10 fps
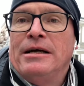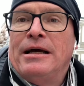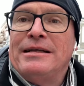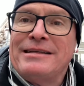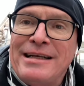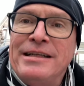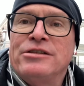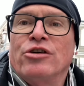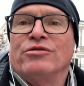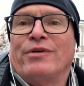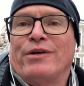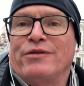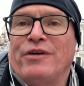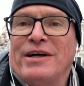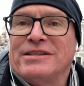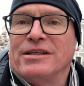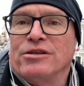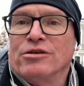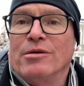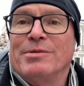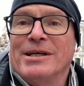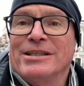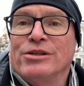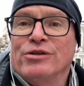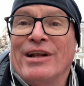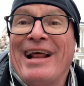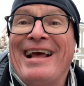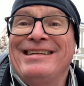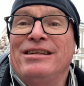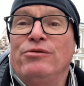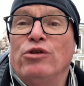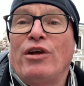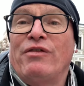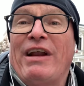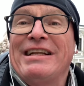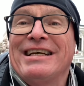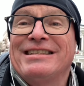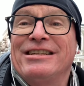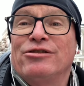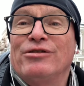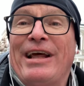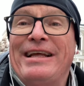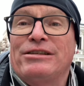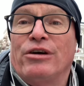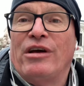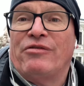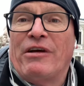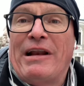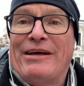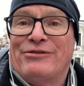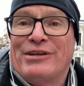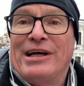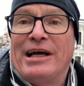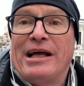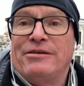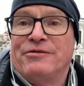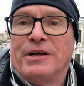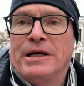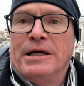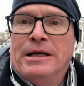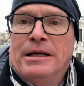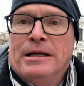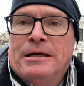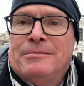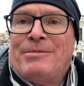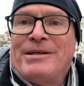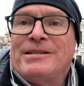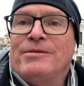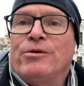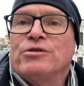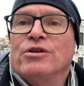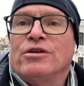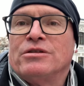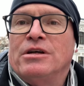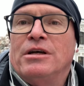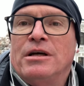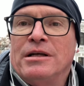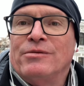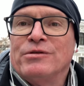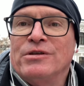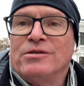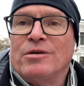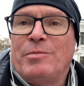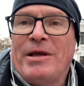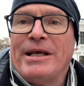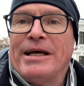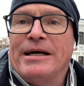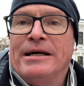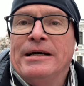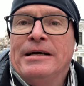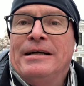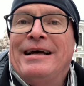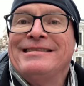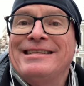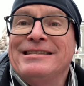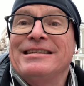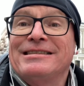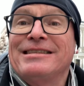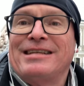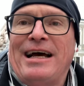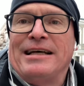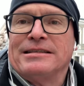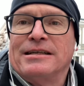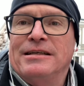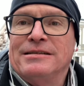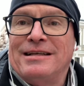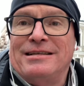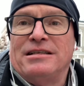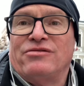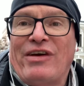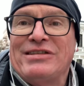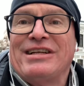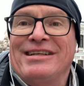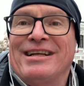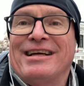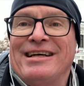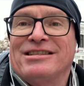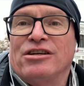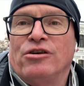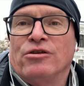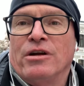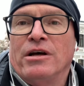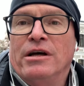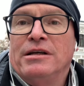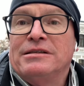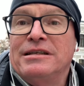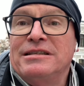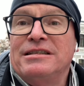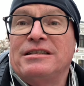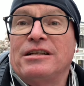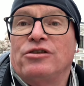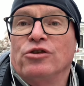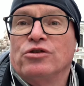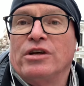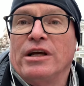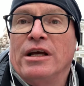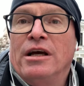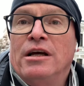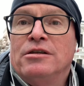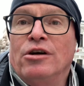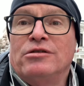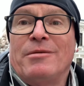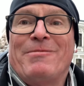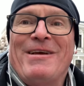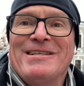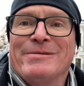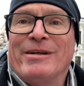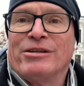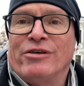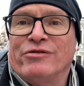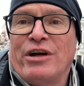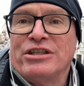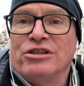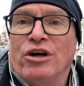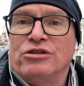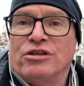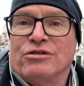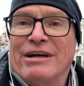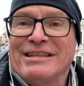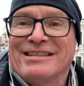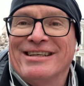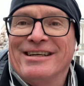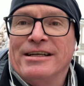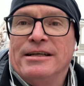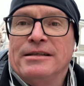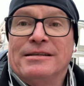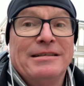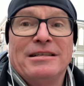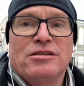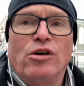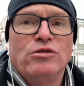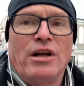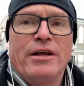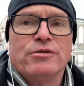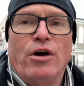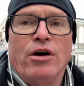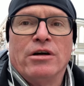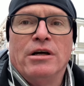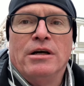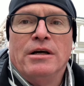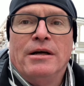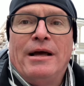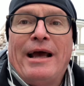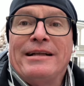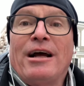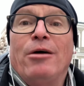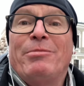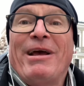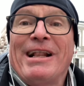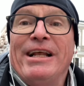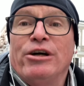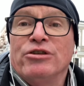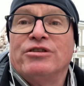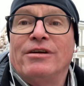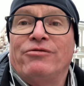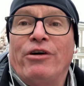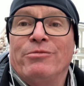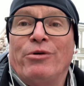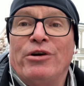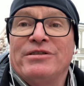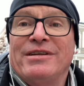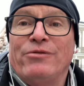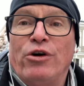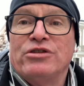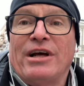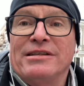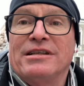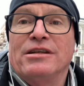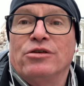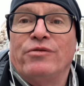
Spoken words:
And then he joined very fast the European Union. And he would have led us into NATO if he lived healthy. But he was not. It was not to be. Huh? And this is the task. This is West Integration. This is the duty. Not appeasement of Russian autocrats. This is totally wrong. And how badly Austrian foreign policy was until